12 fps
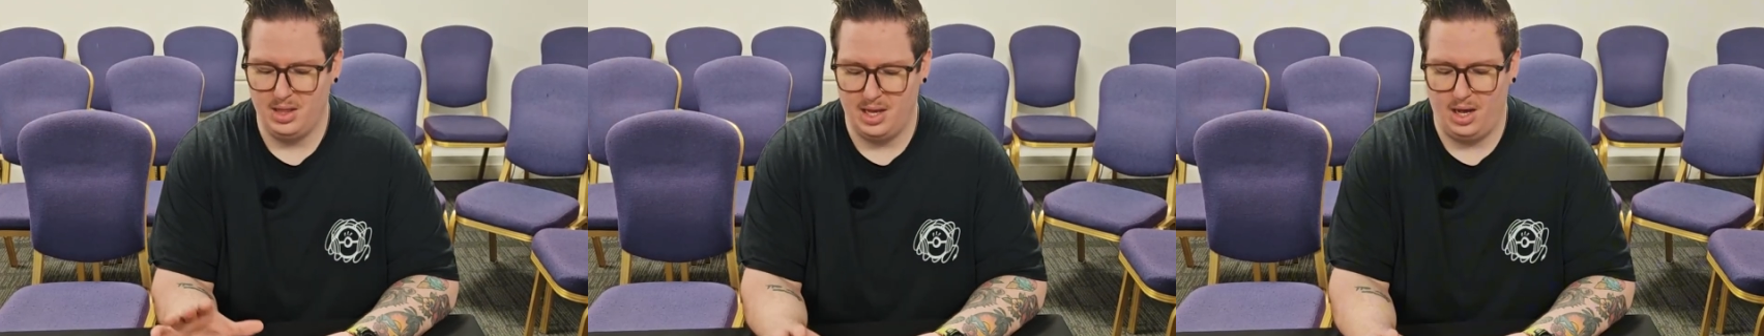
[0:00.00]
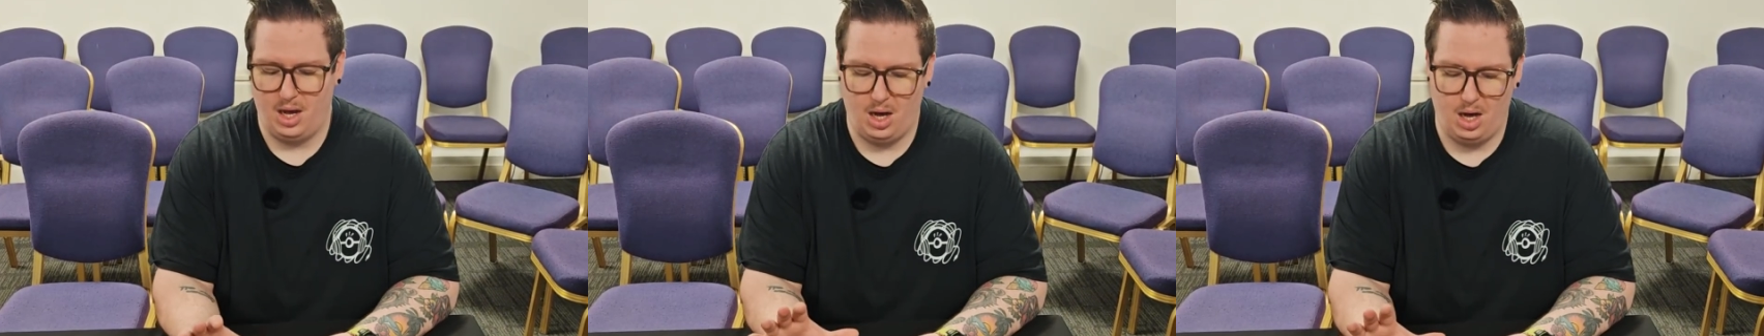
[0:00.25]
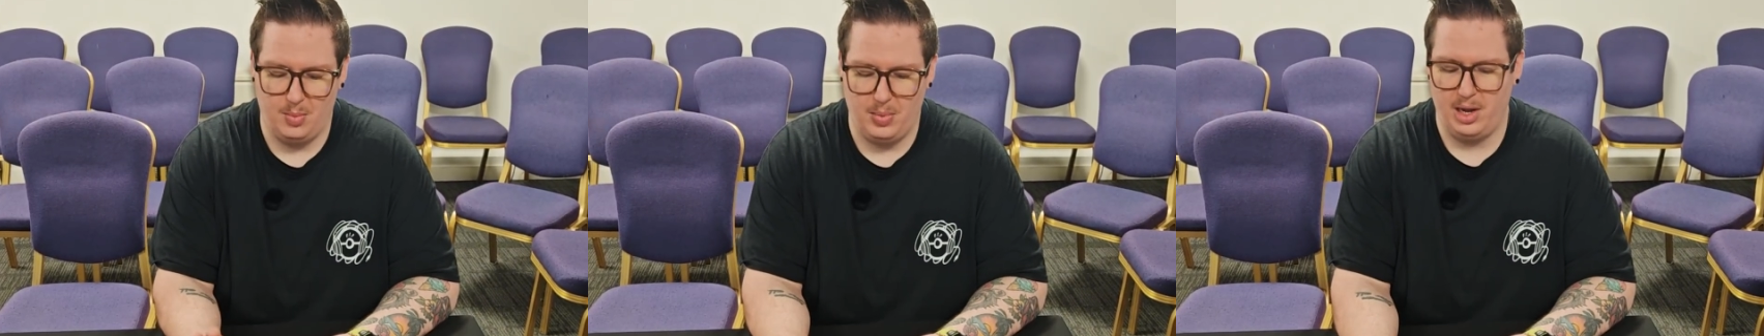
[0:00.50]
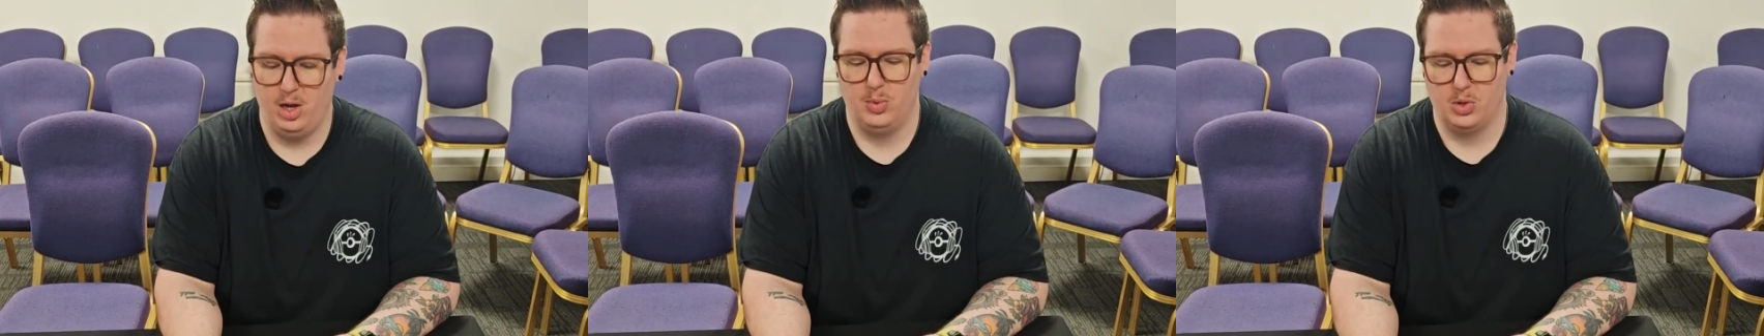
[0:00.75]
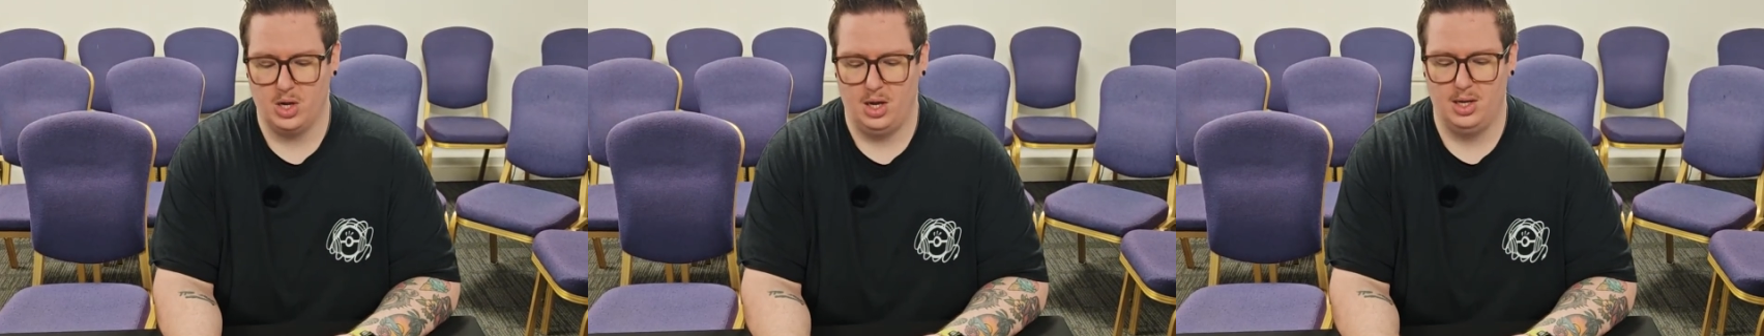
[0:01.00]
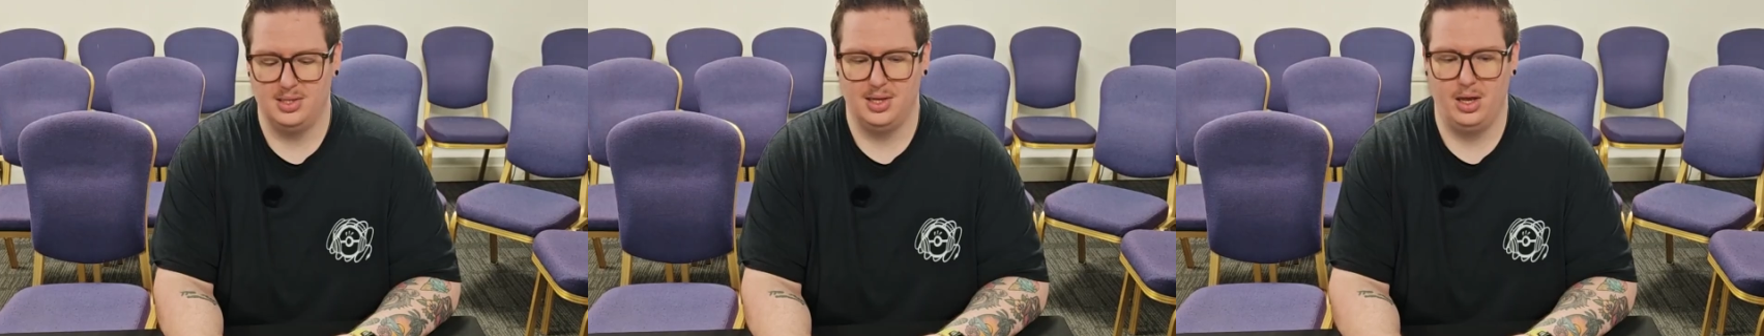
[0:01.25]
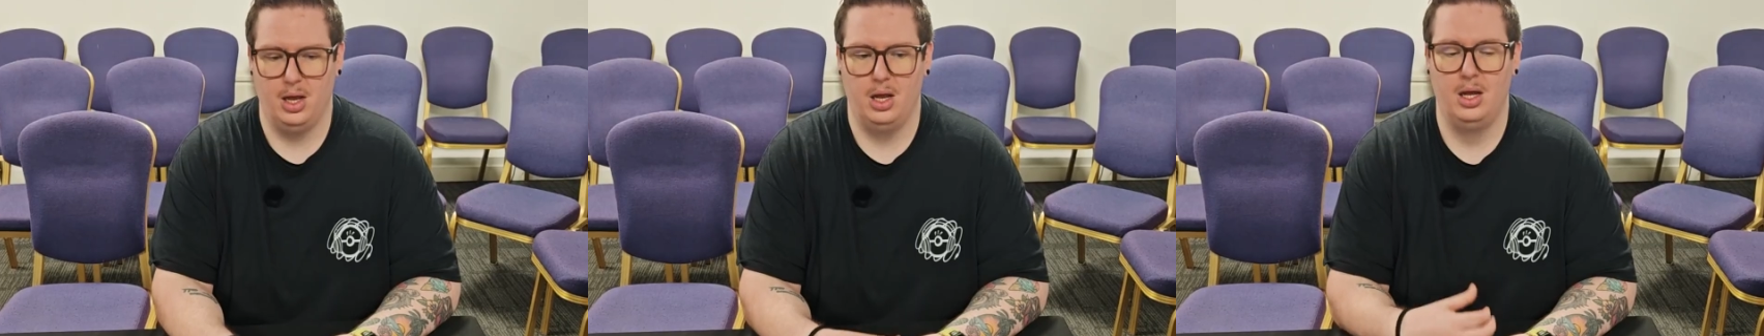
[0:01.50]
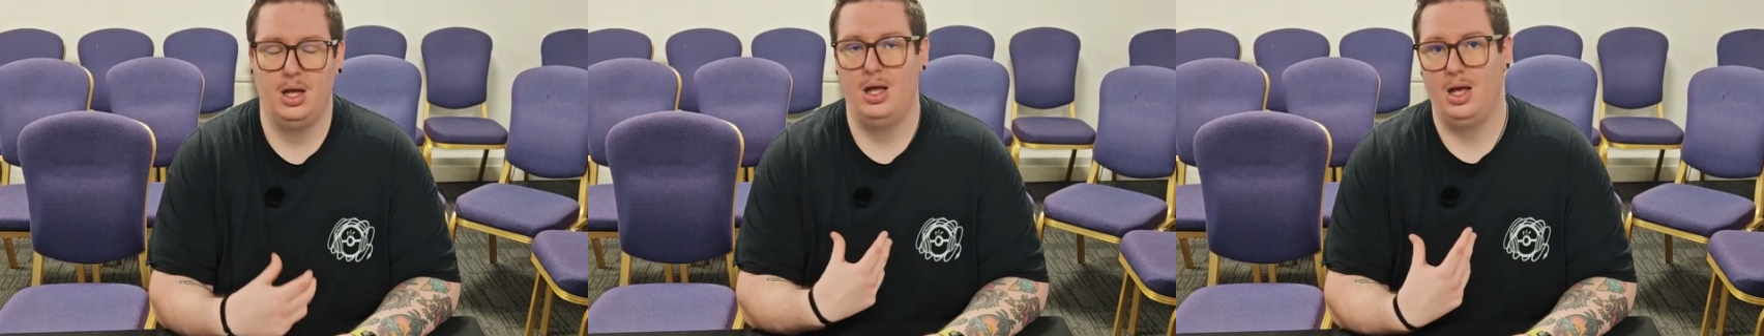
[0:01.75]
There are playable cards here,